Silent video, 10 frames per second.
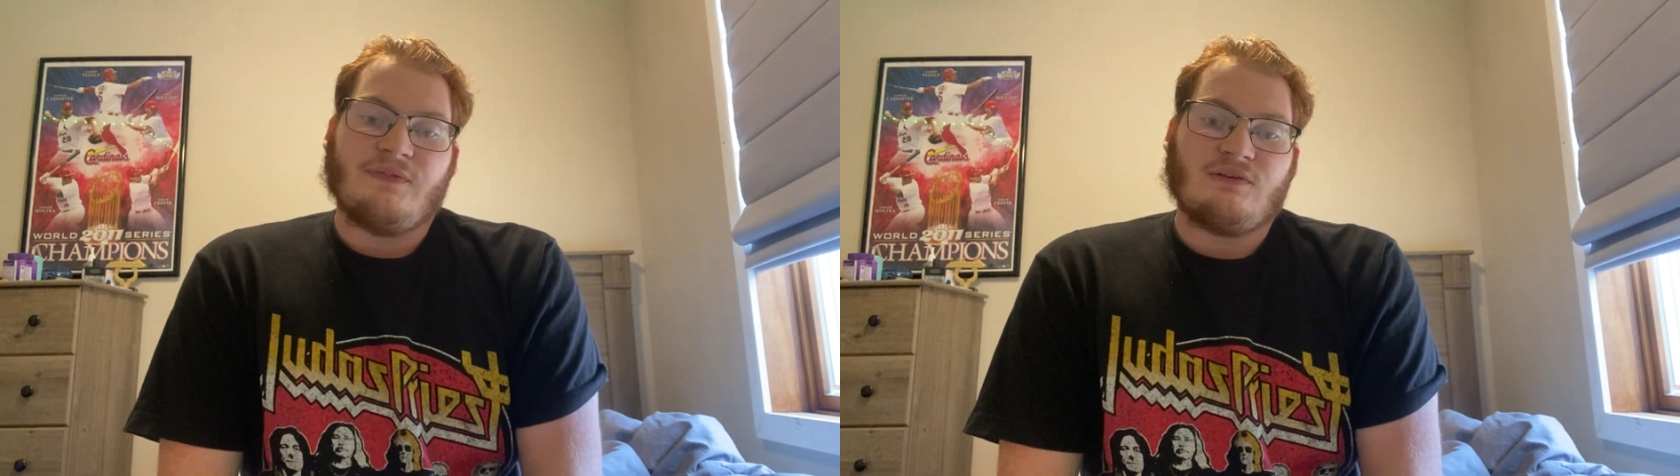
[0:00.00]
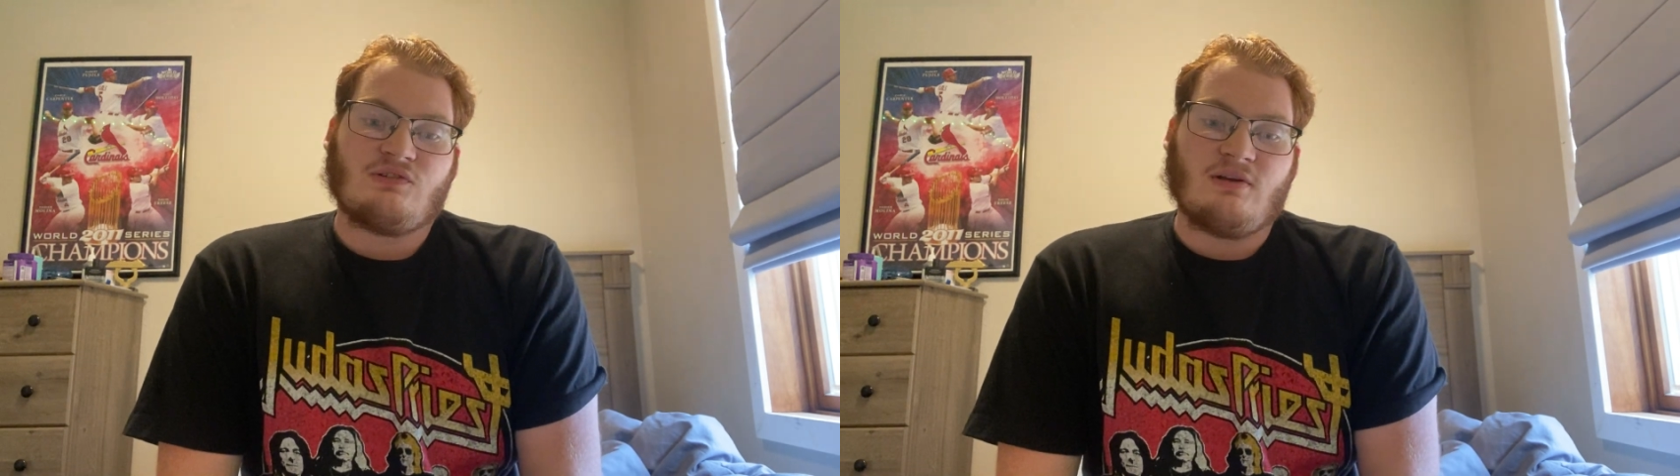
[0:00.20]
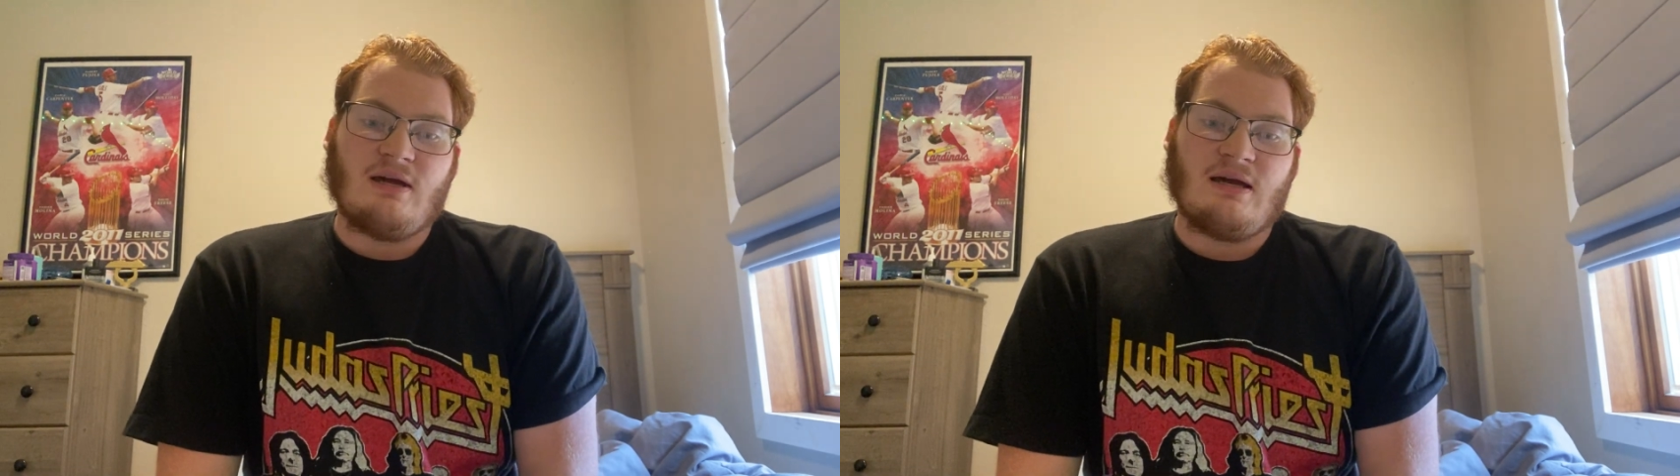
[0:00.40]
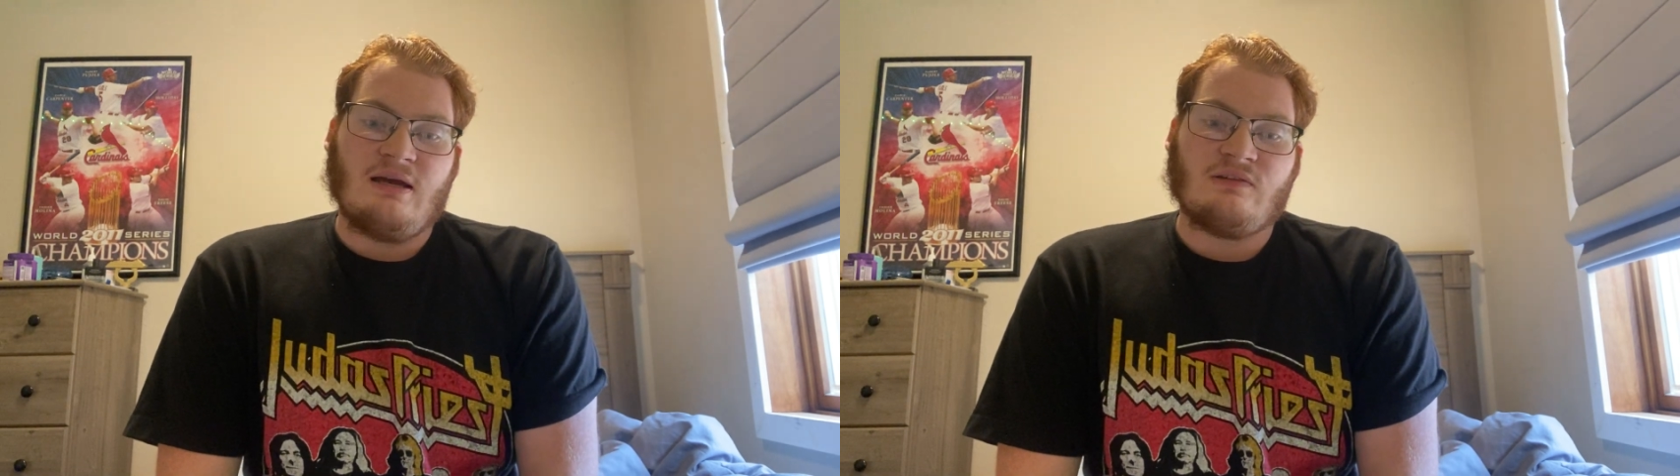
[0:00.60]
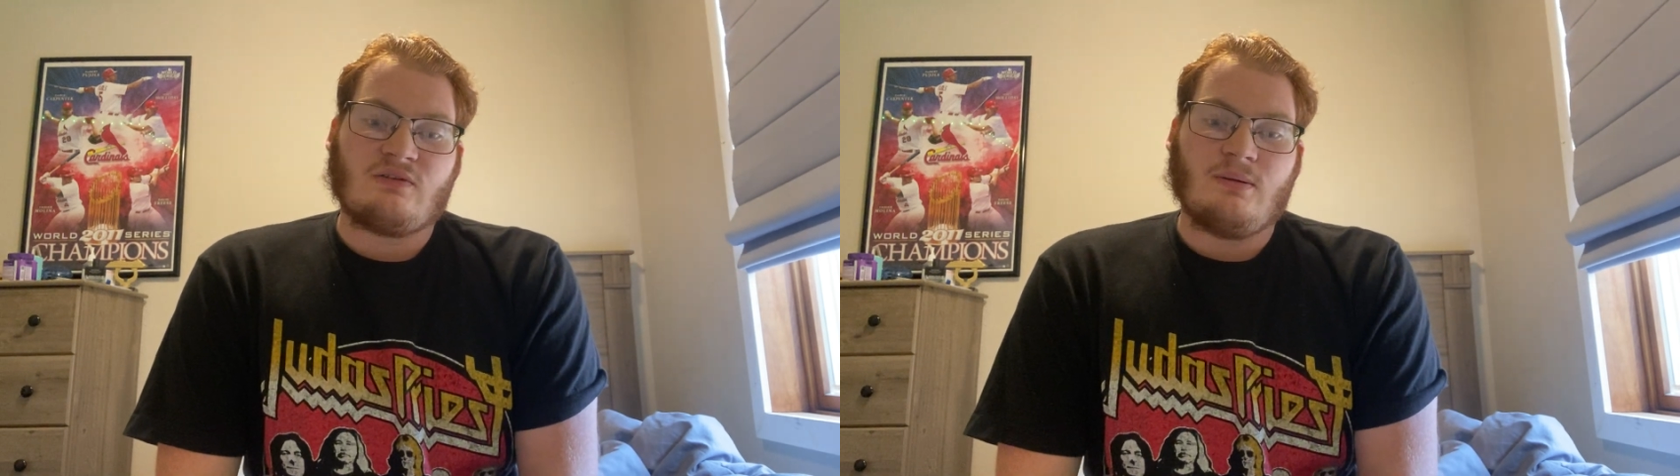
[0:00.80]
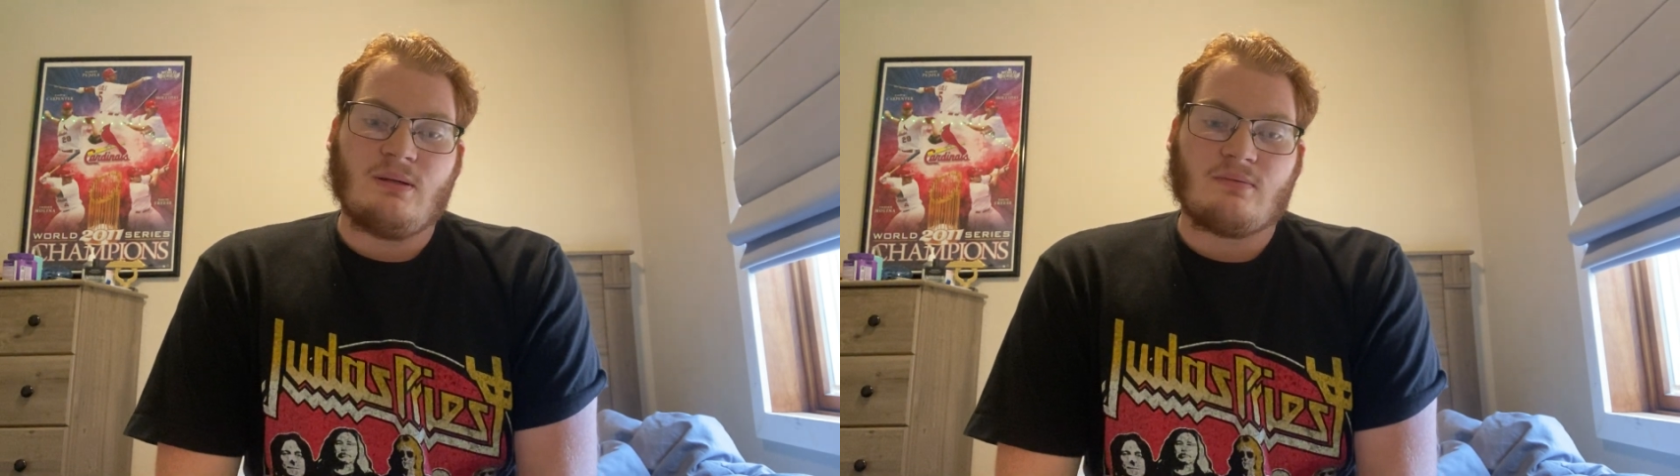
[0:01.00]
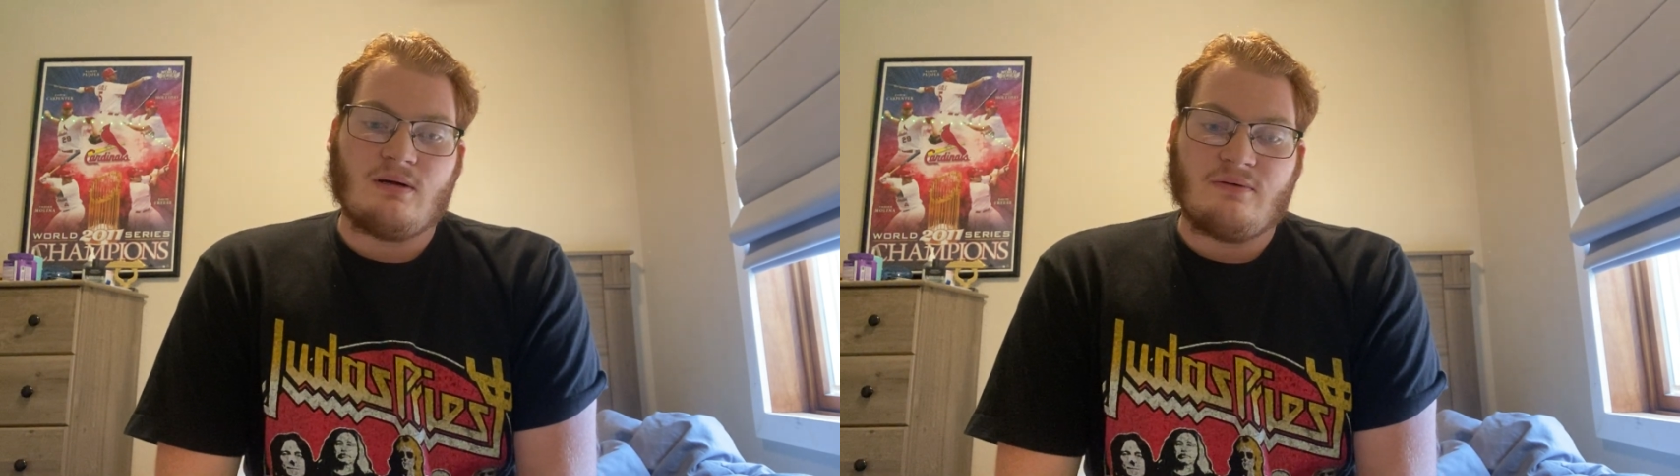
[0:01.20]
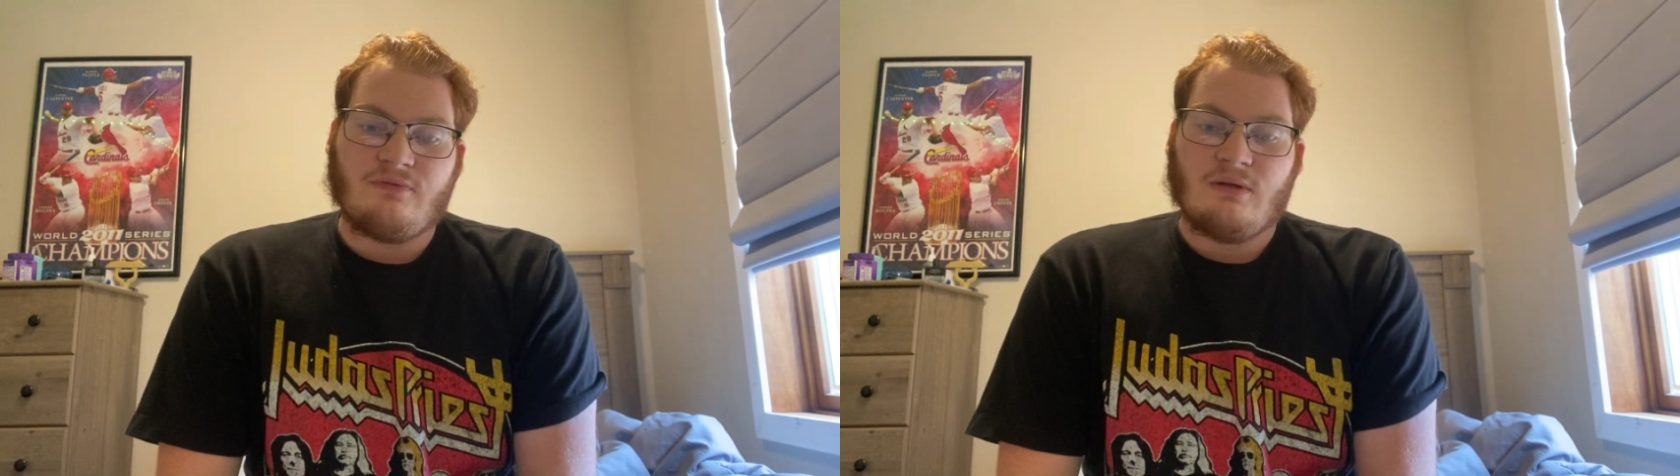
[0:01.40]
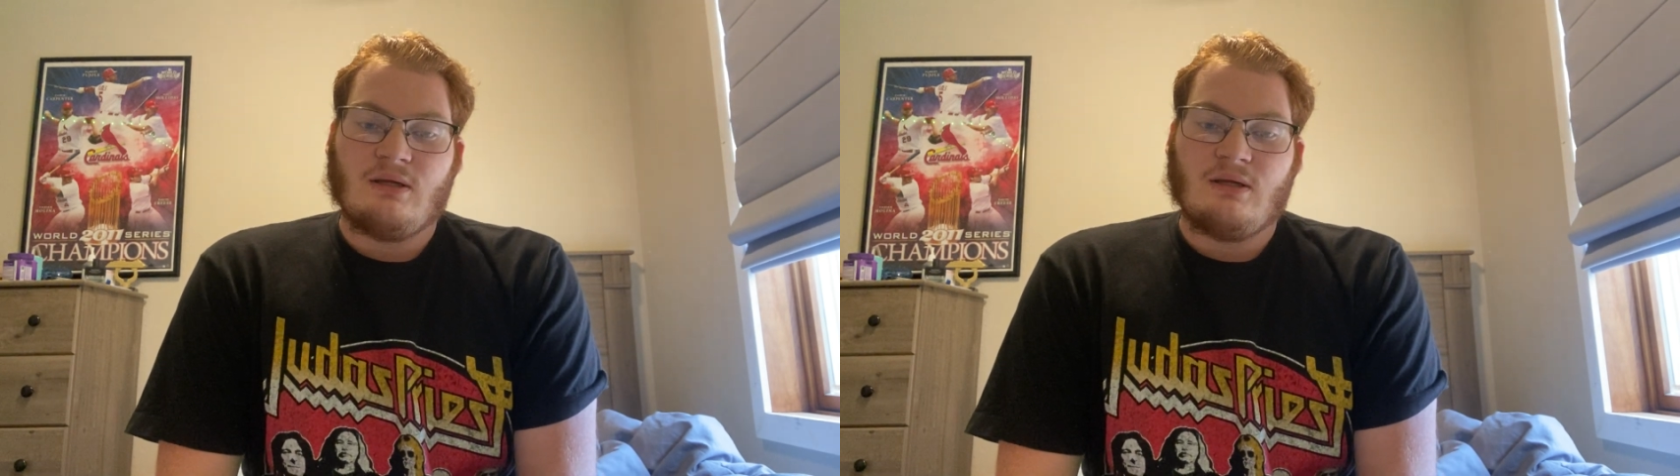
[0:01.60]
So yeah, it's going to be rough.